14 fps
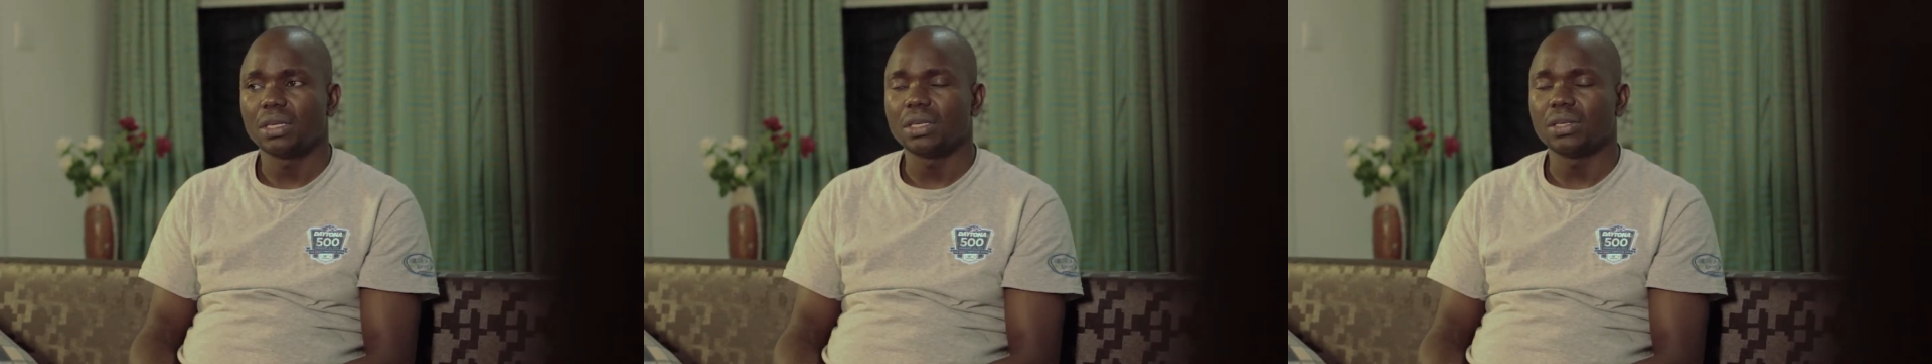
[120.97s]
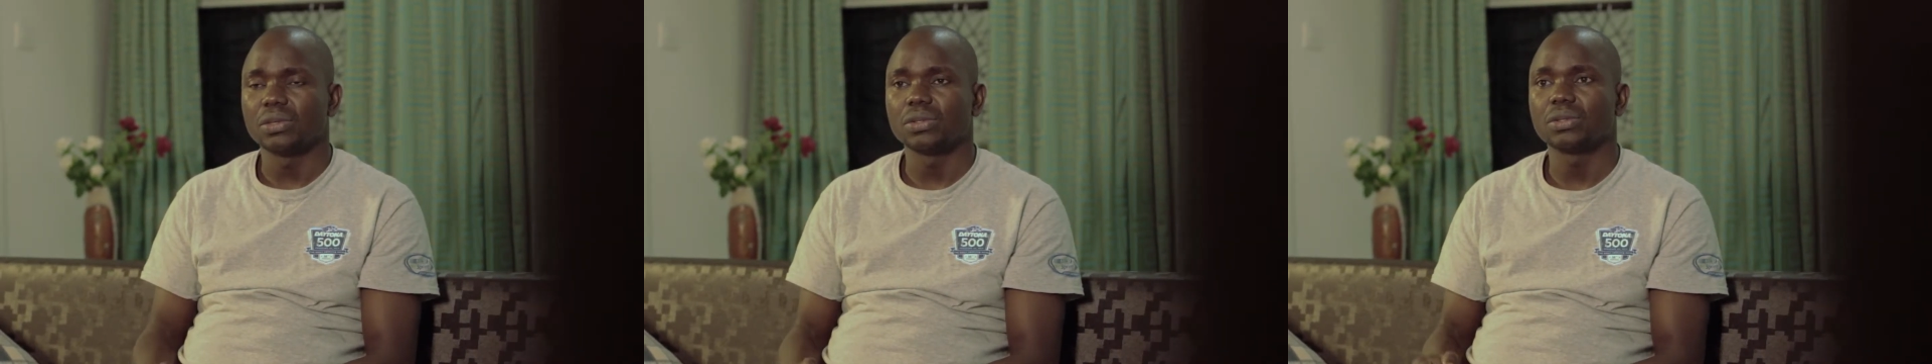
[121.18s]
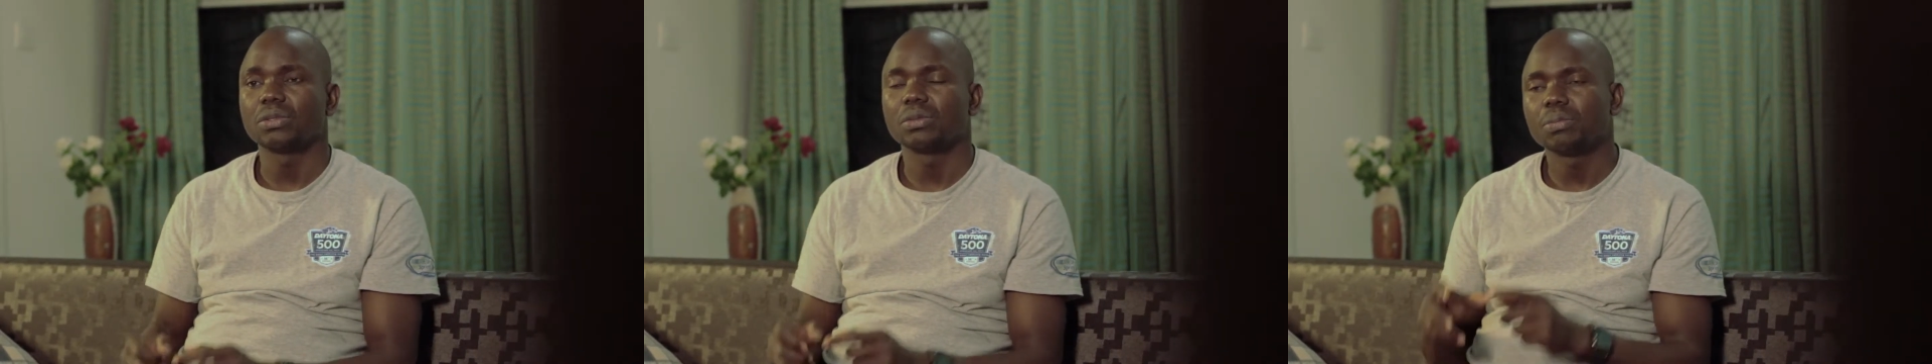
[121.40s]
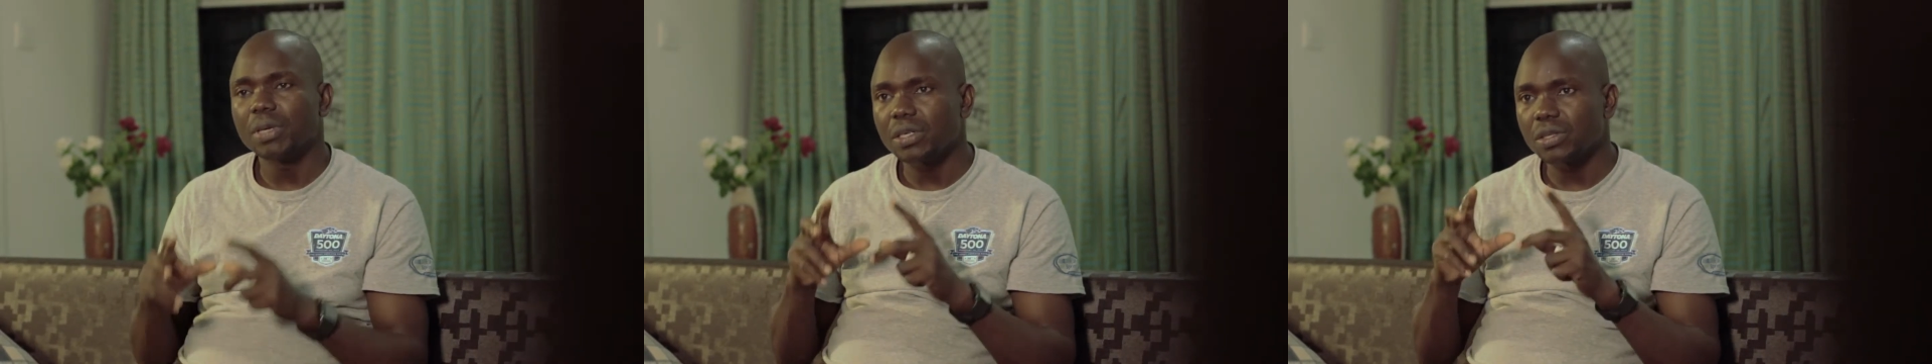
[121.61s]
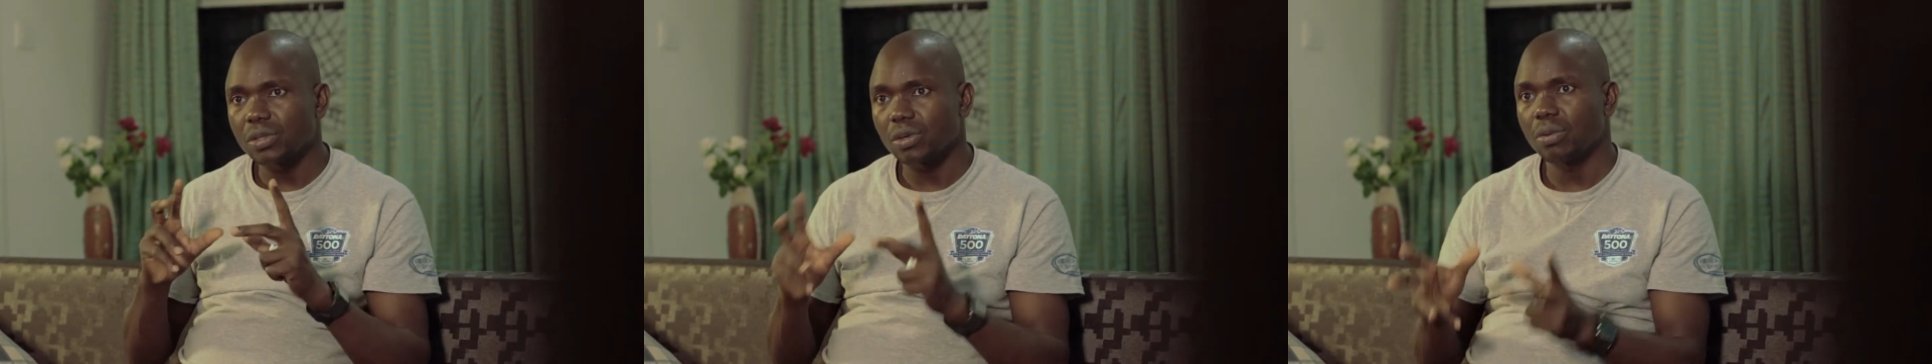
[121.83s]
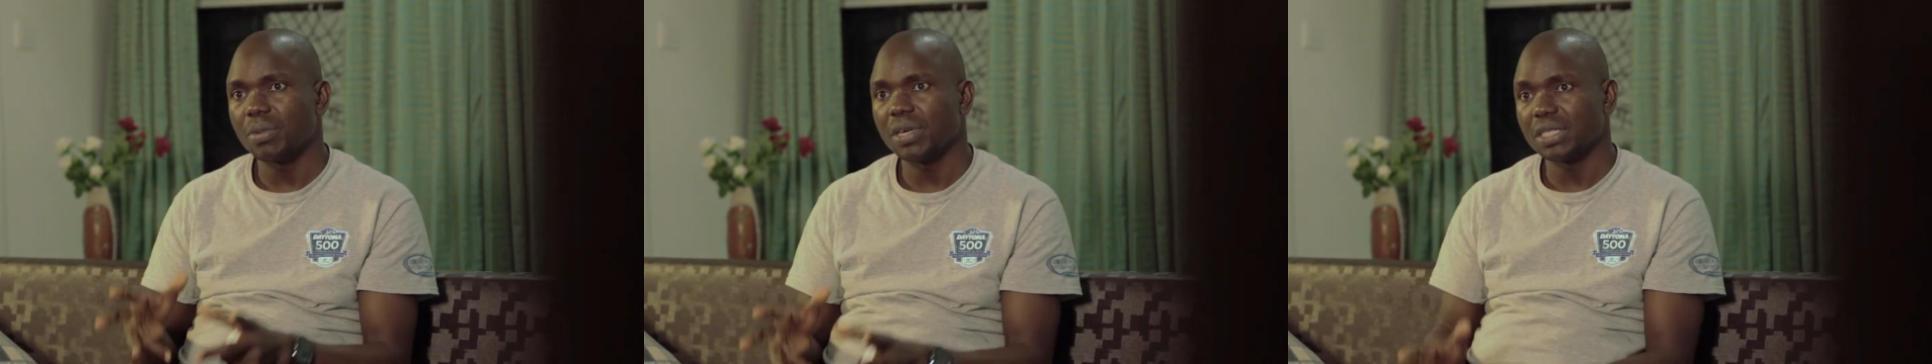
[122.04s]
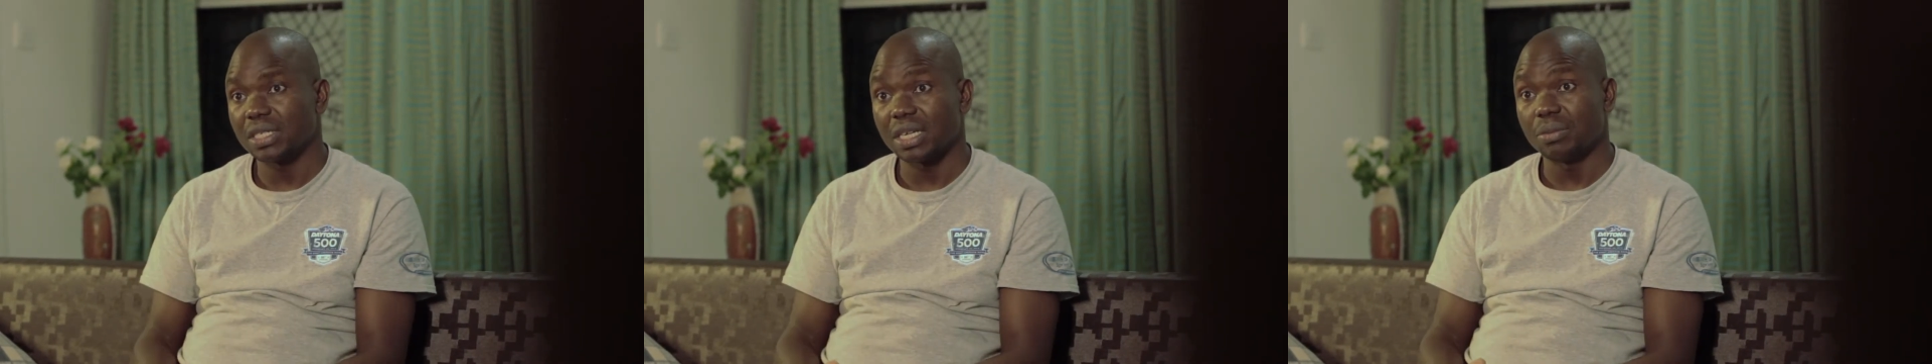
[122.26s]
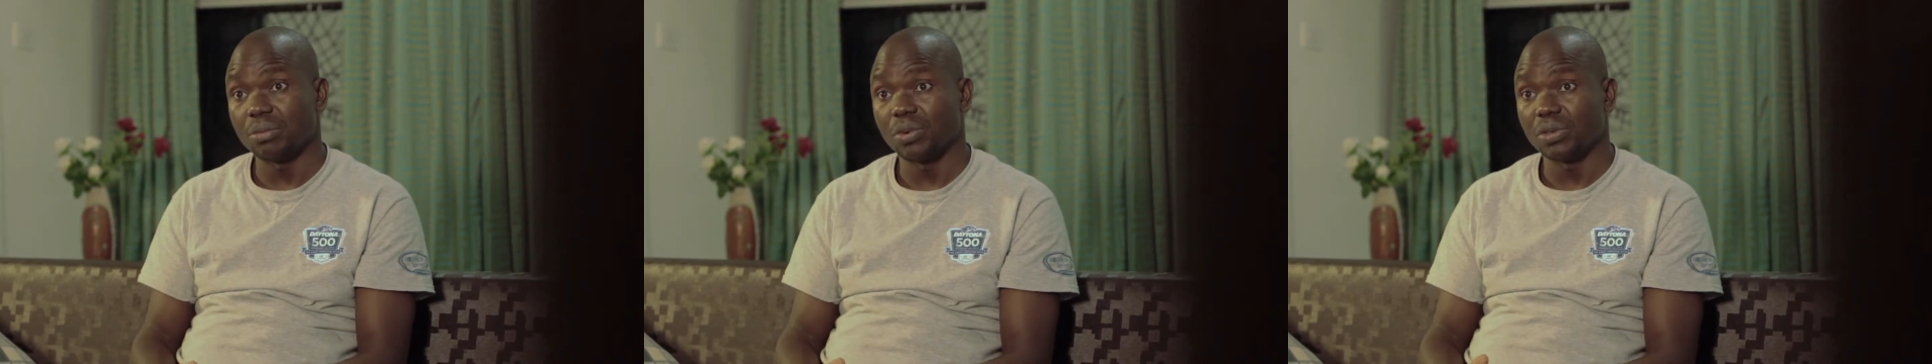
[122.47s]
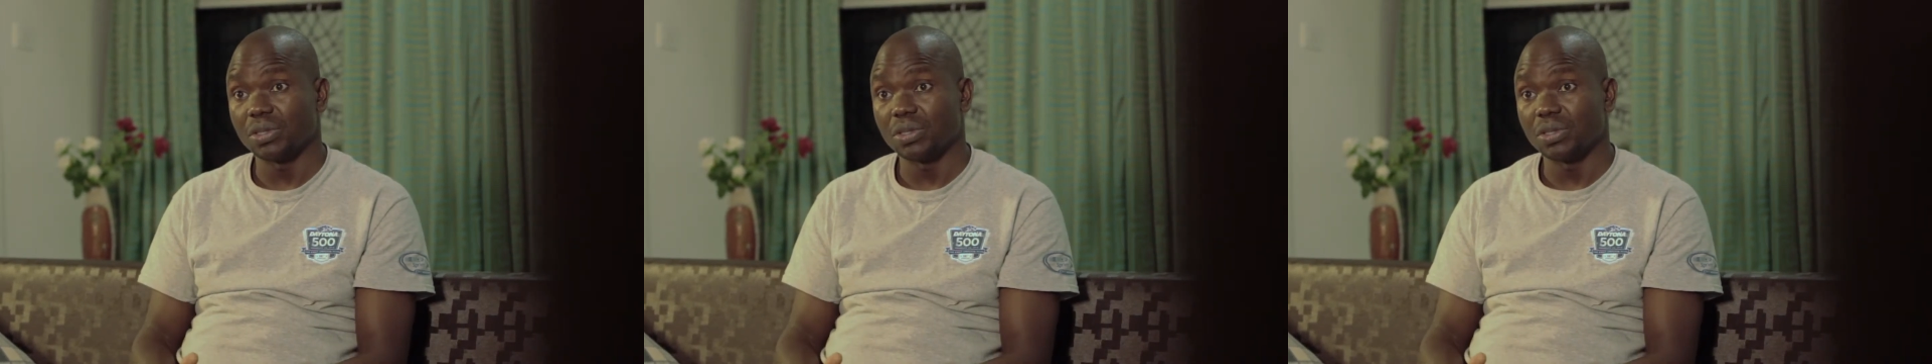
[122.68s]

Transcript: He used to spend so much time